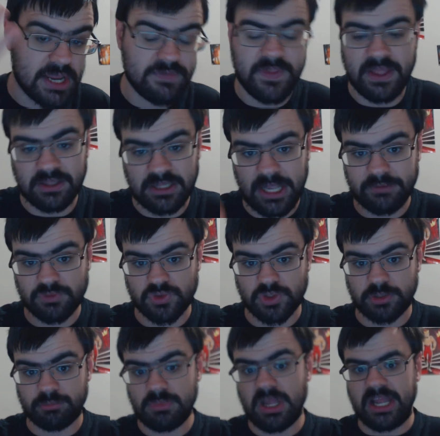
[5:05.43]
in that live
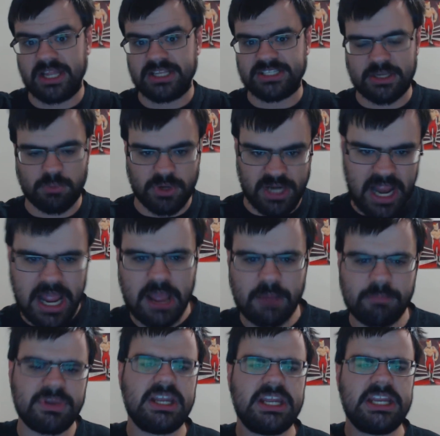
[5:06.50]
stream and say what
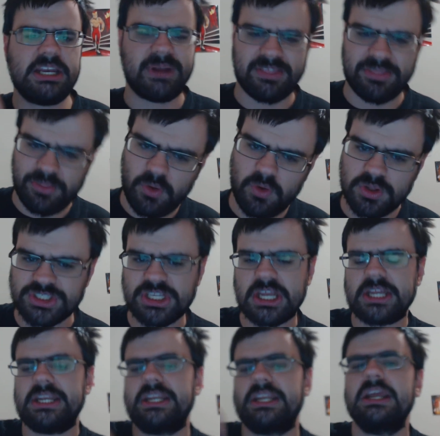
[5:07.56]
happened and my thoughts
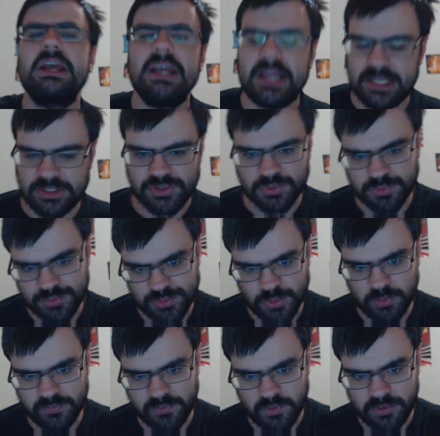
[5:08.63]
on it and so on and
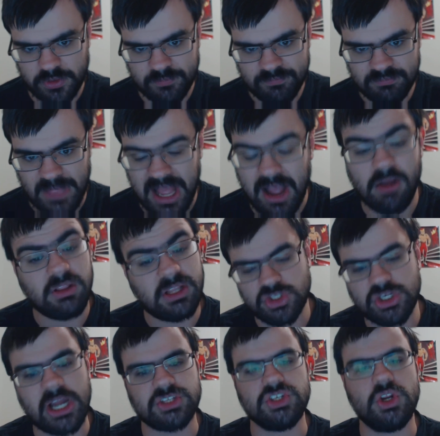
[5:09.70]
so forth. I'll
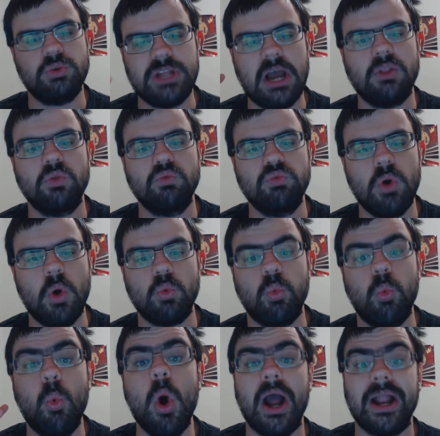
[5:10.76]
let you guys know down the road
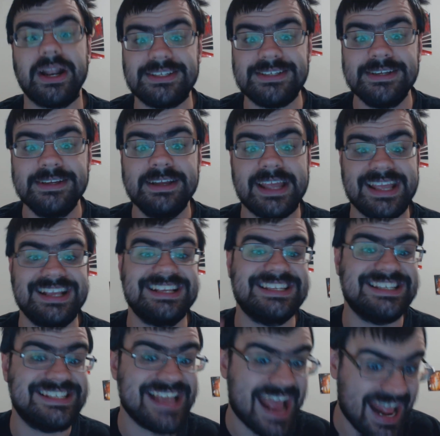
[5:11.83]
what
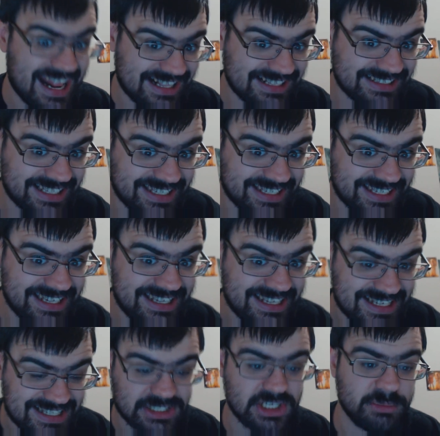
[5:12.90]
exactly
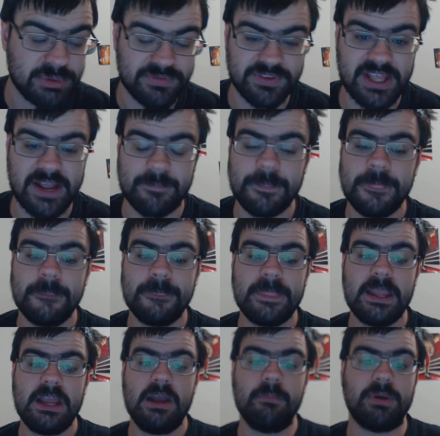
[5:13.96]
is going to be for that.
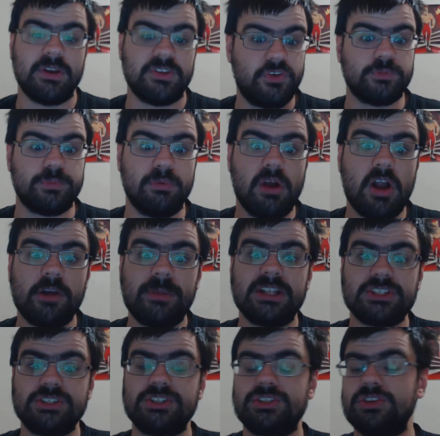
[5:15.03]
But as far as
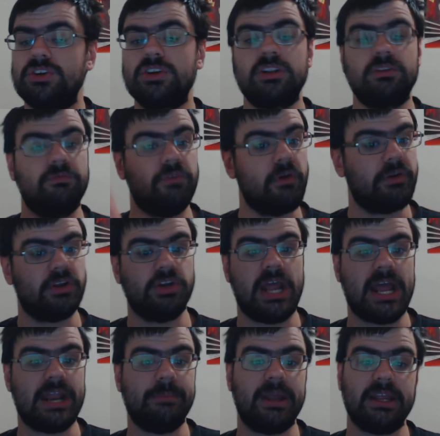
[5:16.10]
Barakamon is concerned, very
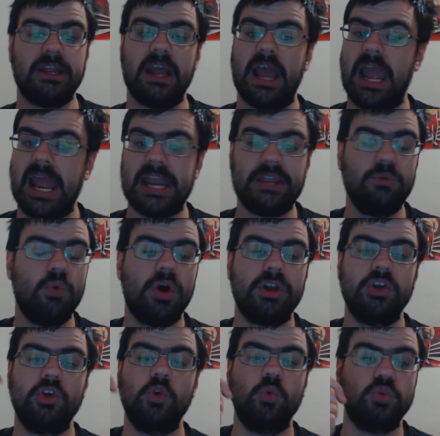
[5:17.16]
good anime.
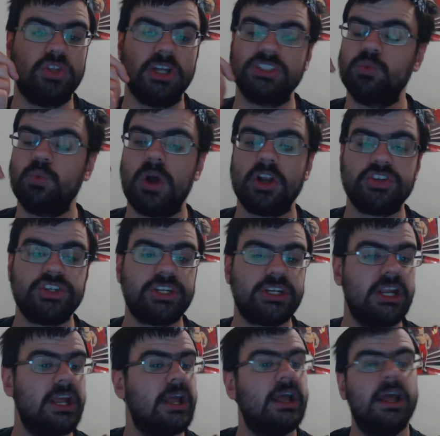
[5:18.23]
Anyone who doesn't watch
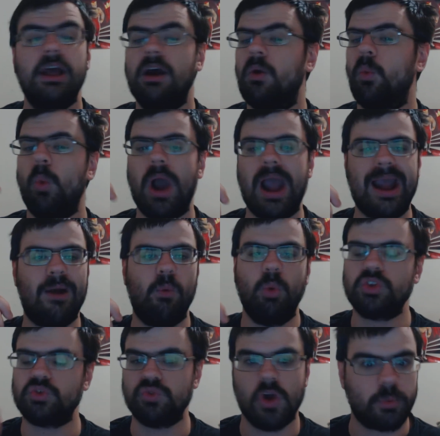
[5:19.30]
it, wow,
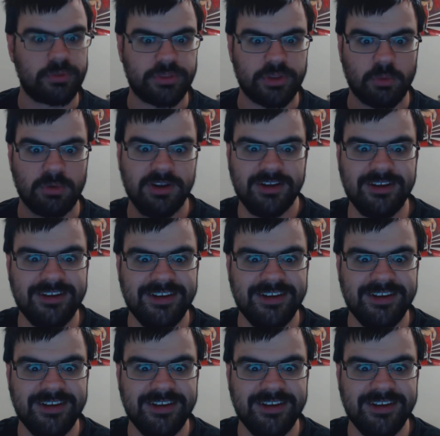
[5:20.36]
what's wrong with you?